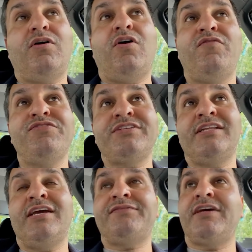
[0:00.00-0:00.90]
obviously
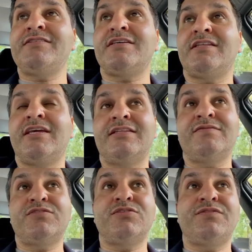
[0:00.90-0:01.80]
left us at the end of
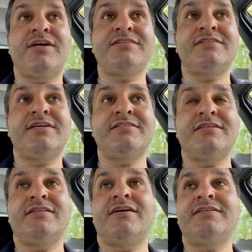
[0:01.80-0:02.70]

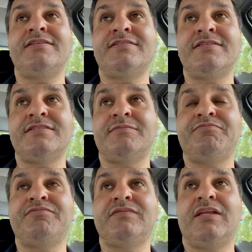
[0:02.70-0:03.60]
2018-19 season.
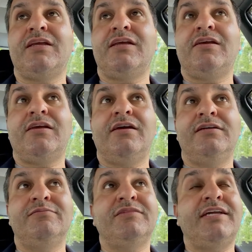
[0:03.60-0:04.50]

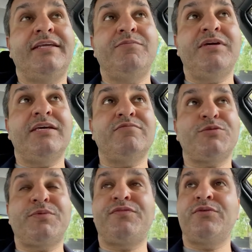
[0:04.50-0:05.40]
I did meet him
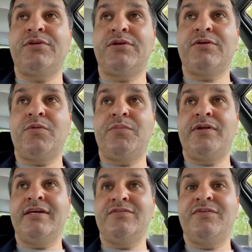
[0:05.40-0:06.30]
just before the Europa
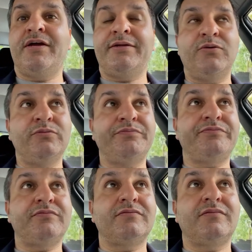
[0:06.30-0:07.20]
League final.
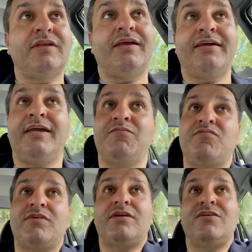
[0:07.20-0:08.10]
Again,
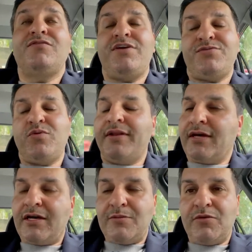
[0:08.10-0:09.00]
first one to
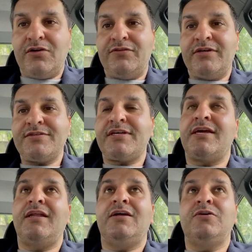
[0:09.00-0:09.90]
come over, say
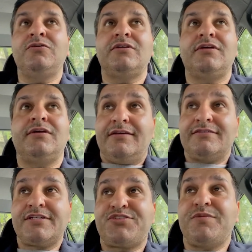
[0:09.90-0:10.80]
hello.
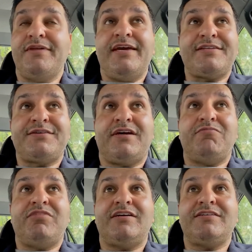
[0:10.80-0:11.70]
Said to him at that time, I